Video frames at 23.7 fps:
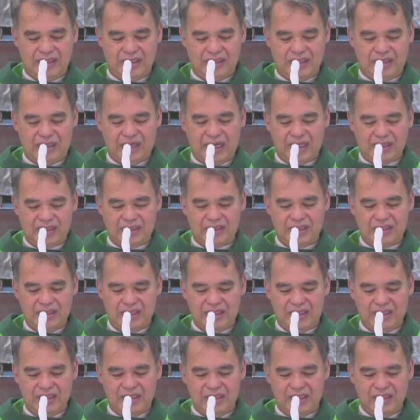rot
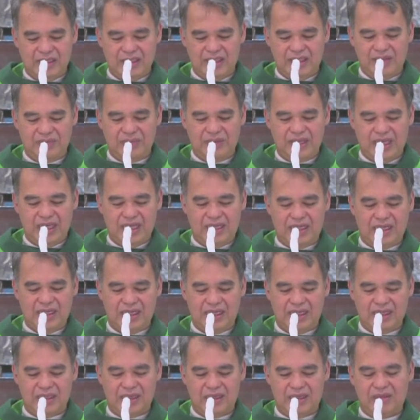if they are
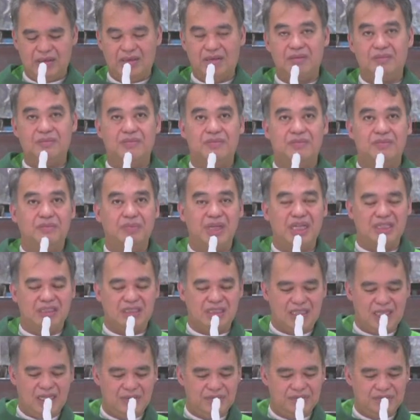not
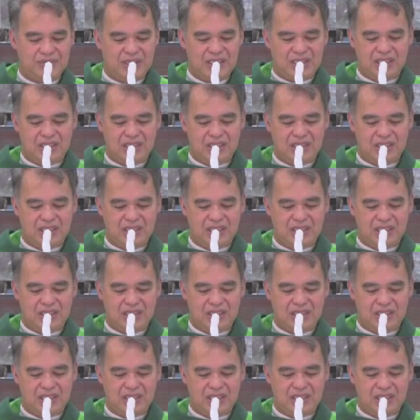picked up,